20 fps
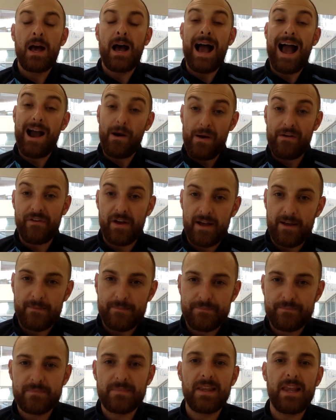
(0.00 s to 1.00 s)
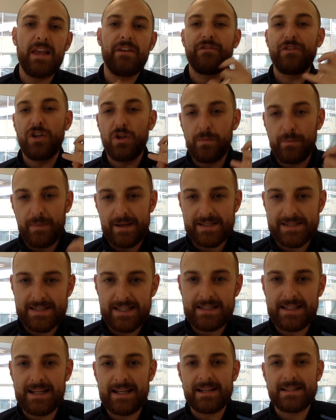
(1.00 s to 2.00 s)
However, if you missed the
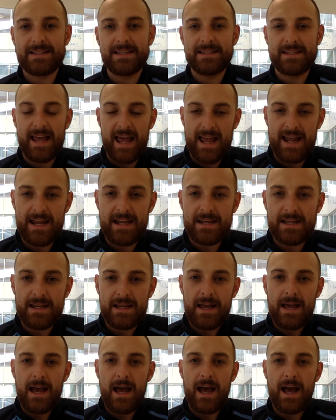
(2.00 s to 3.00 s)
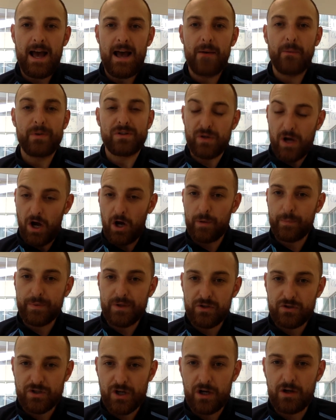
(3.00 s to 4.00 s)
link today, which I hope
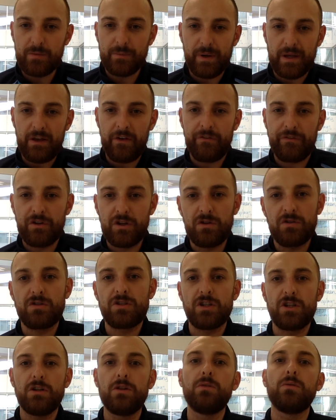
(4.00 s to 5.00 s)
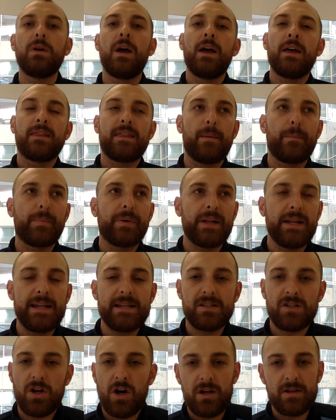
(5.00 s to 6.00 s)
you don't, but if you do, then
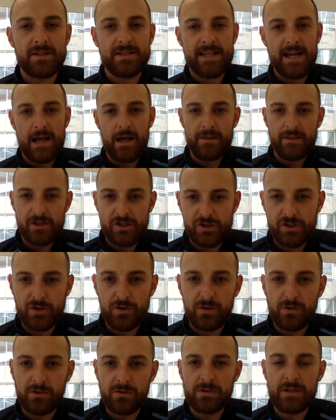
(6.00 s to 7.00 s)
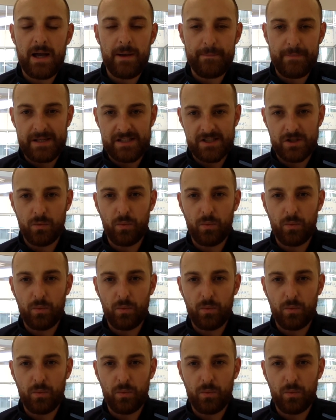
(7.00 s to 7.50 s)
please contact the school and Mr.